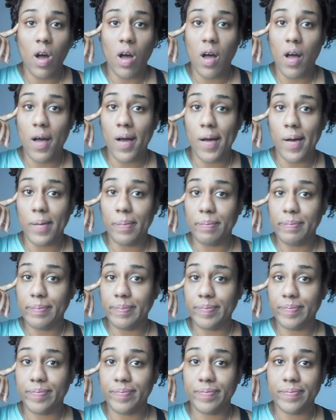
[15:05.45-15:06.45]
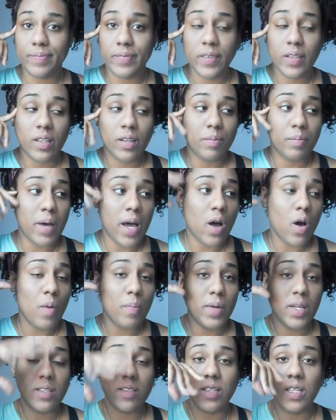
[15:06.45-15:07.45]
By all
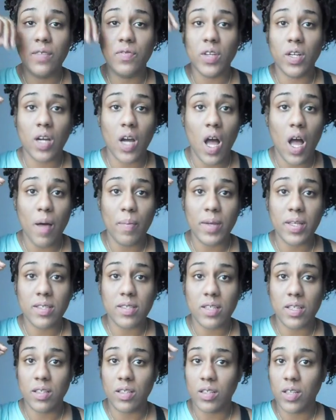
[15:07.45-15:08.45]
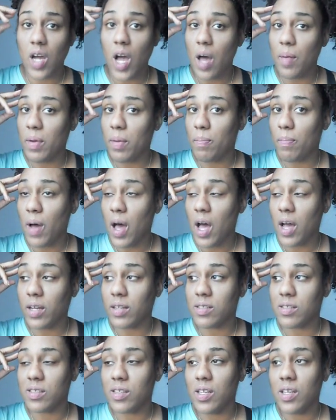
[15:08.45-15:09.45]
means, leave your comments in the comment
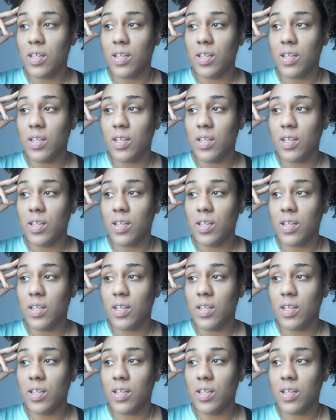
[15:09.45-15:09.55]
box.